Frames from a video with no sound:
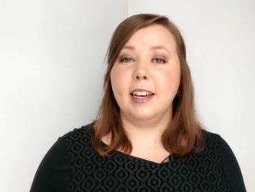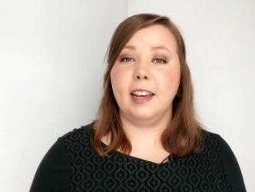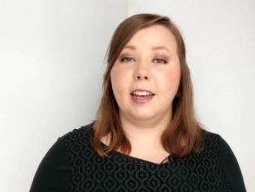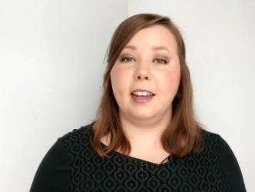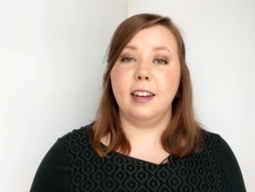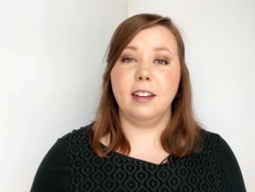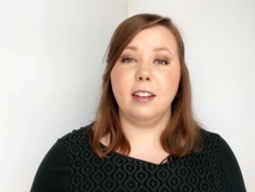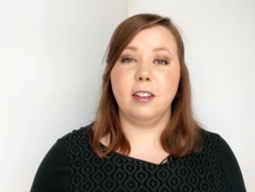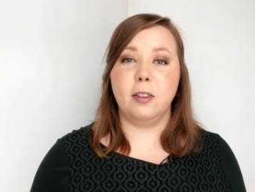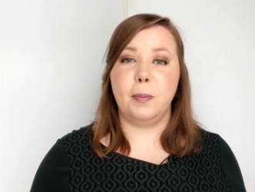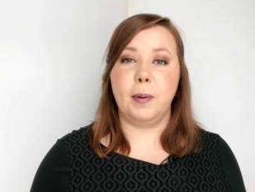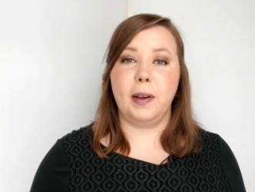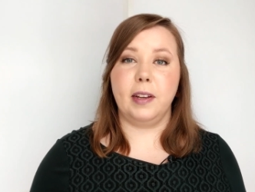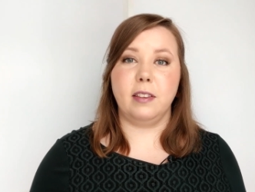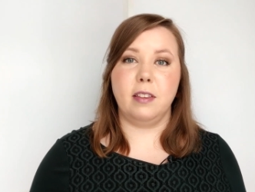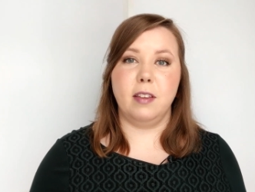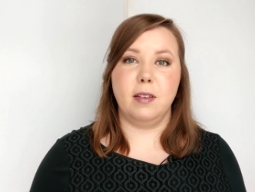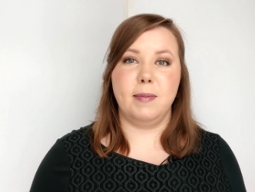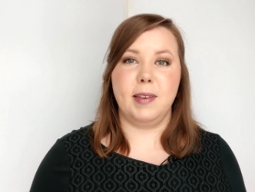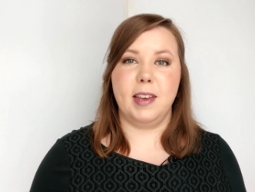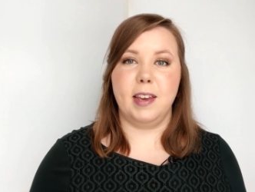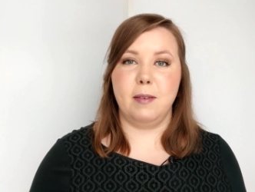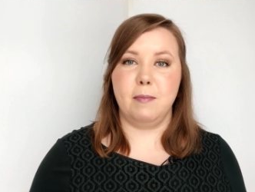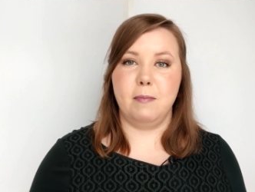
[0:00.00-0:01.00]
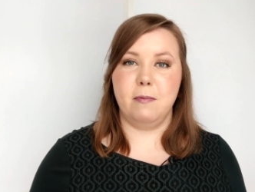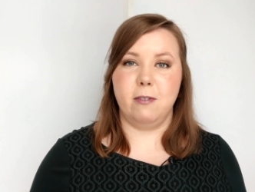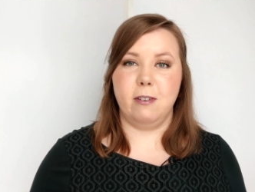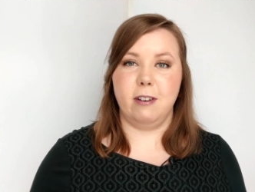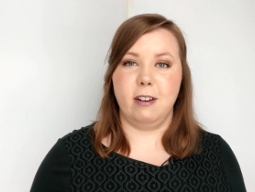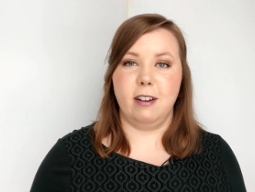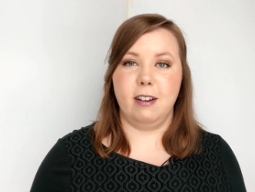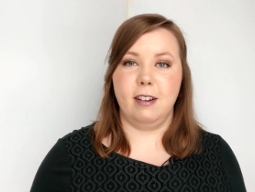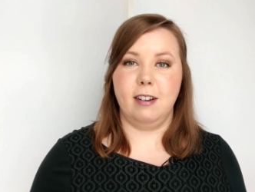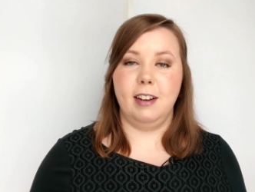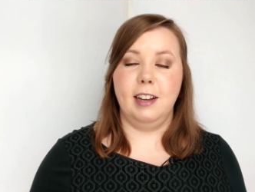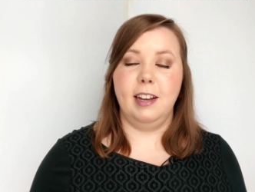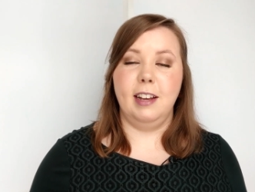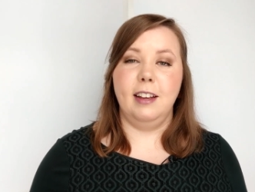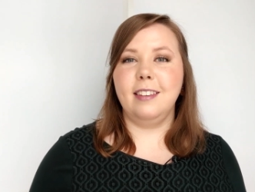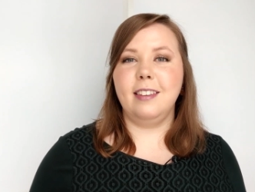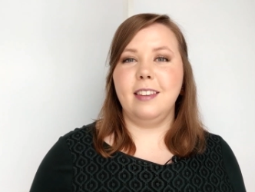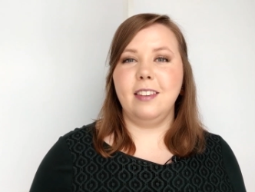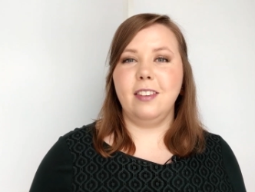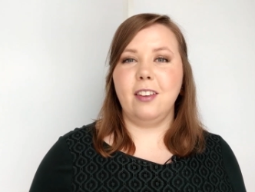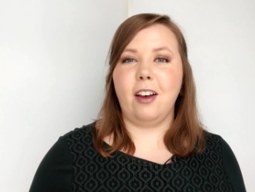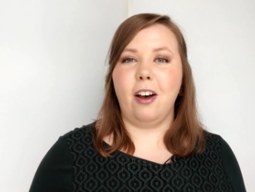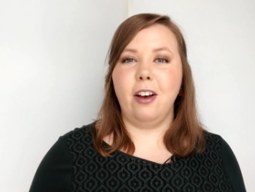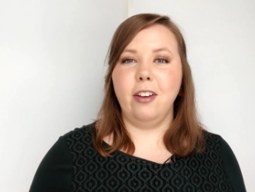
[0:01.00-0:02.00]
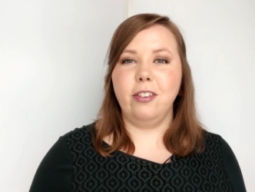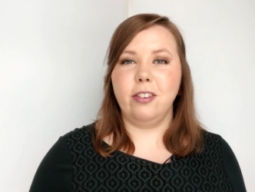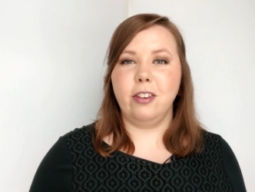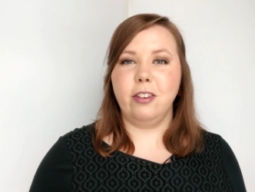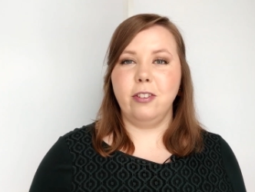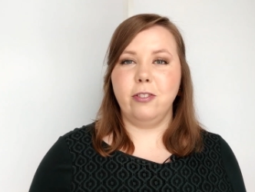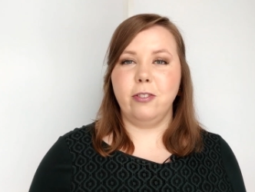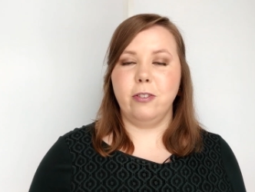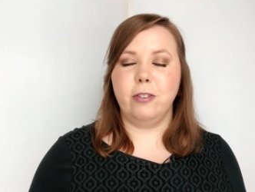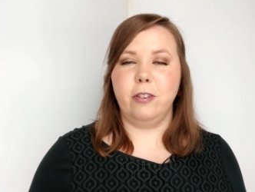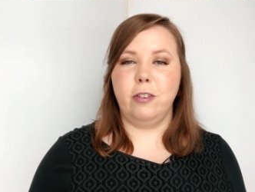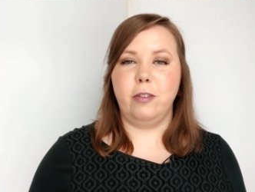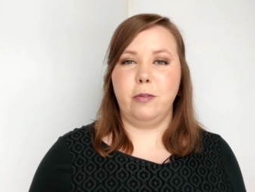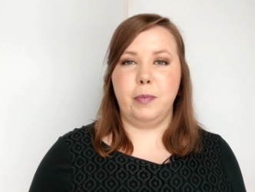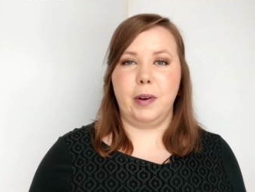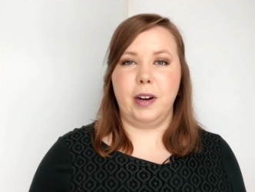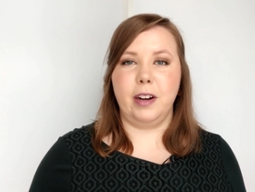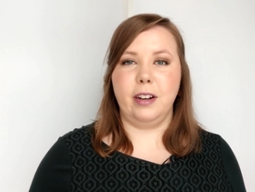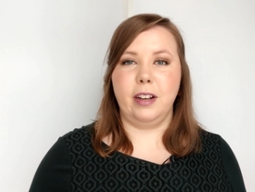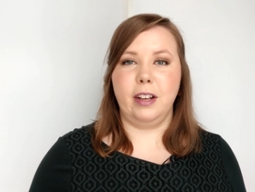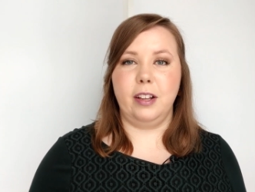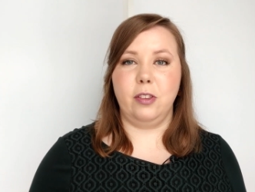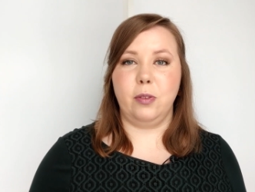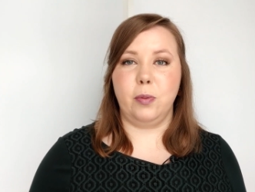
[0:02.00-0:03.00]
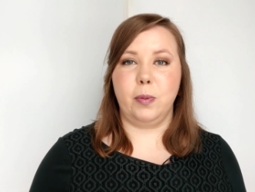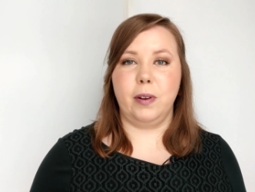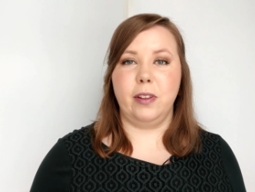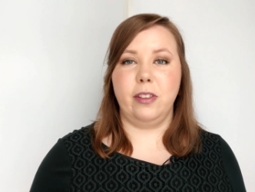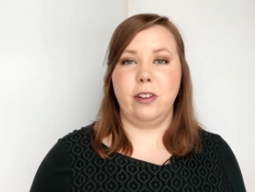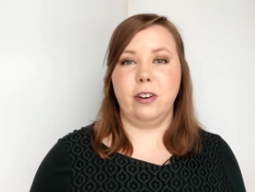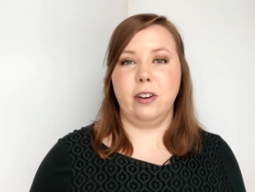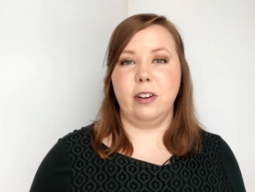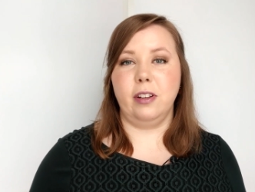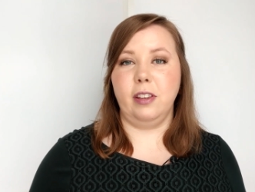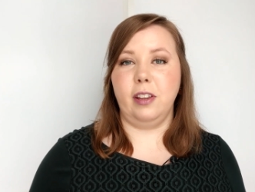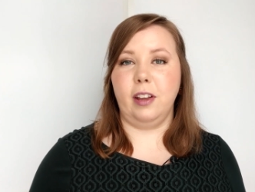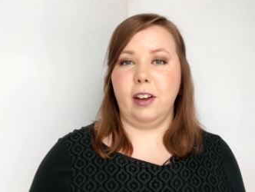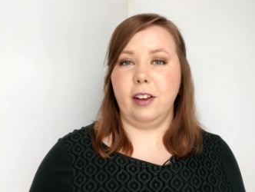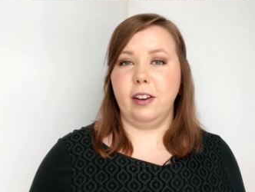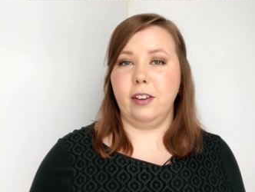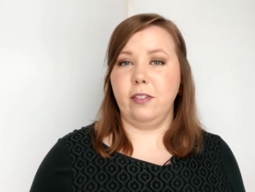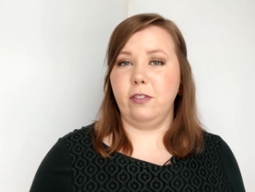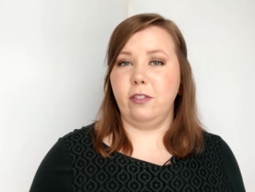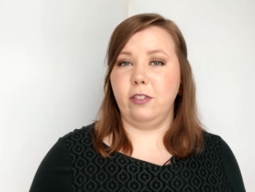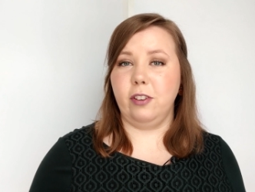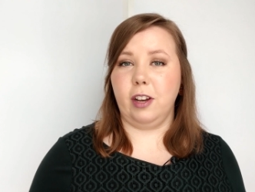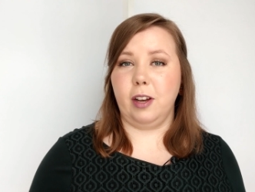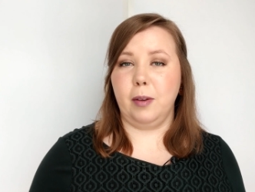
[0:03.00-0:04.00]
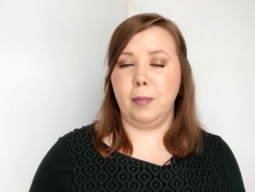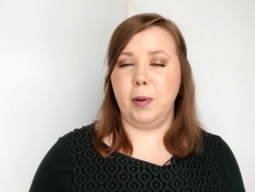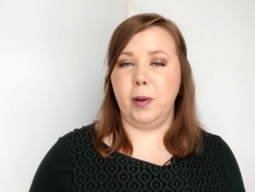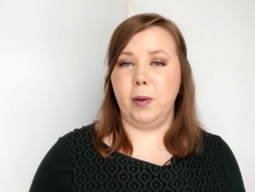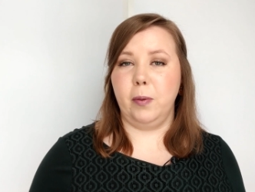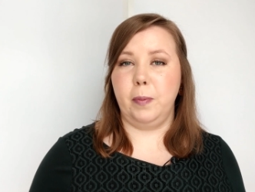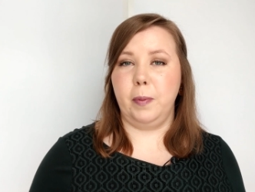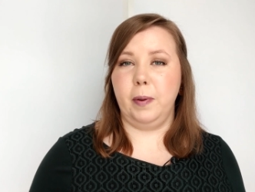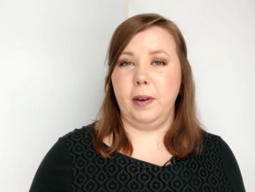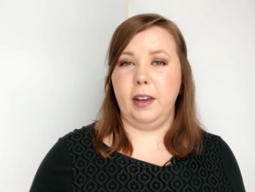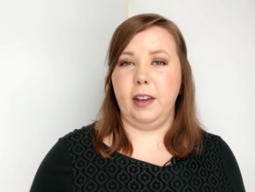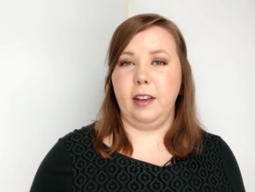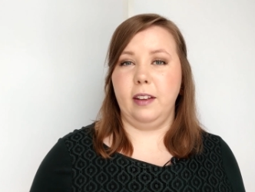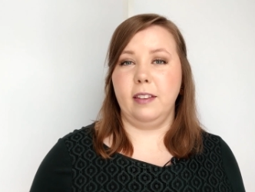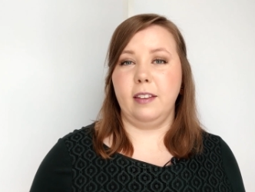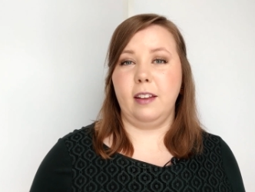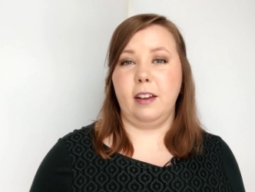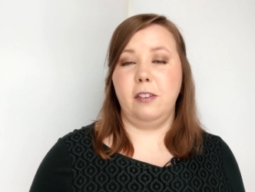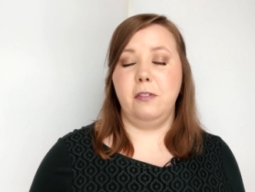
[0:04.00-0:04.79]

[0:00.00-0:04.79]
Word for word: can expect to make more. This is also true of markets where there are a lot of job openings